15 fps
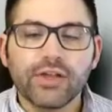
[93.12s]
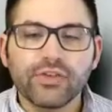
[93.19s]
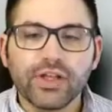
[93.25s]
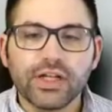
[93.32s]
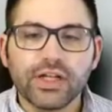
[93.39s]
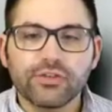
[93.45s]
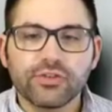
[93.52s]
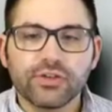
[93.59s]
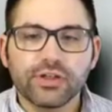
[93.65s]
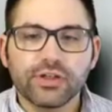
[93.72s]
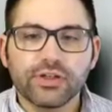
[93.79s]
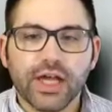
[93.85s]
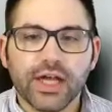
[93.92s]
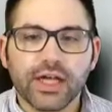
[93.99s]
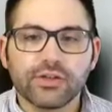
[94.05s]
As
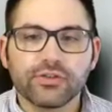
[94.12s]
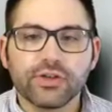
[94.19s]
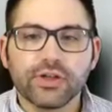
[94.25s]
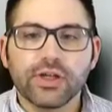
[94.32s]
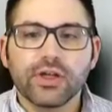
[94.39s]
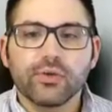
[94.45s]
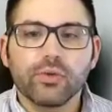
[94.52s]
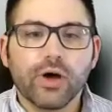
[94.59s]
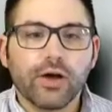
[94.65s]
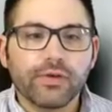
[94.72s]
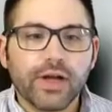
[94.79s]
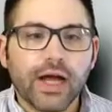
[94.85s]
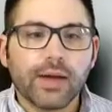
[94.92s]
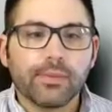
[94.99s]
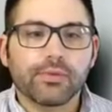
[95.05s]
ADHD dads, we
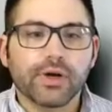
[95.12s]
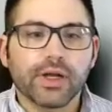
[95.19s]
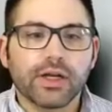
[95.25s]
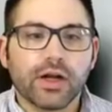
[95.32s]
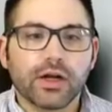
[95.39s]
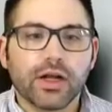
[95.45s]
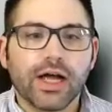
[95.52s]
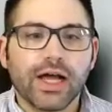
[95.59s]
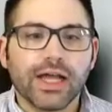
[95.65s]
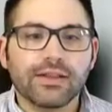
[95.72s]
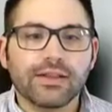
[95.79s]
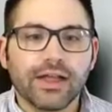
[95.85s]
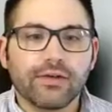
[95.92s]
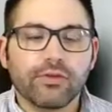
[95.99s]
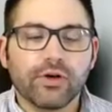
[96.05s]
often operate on a
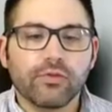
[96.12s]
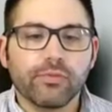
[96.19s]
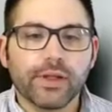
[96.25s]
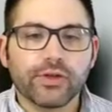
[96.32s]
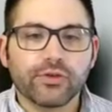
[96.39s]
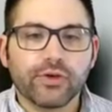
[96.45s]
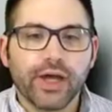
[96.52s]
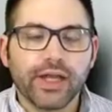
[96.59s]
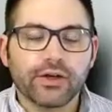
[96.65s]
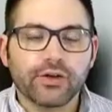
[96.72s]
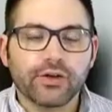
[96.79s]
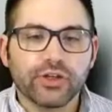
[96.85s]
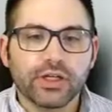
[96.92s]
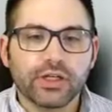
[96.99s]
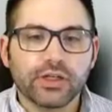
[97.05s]
high level of mental
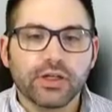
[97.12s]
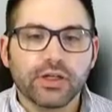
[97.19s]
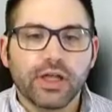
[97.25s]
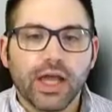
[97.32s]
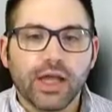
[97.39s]
energy,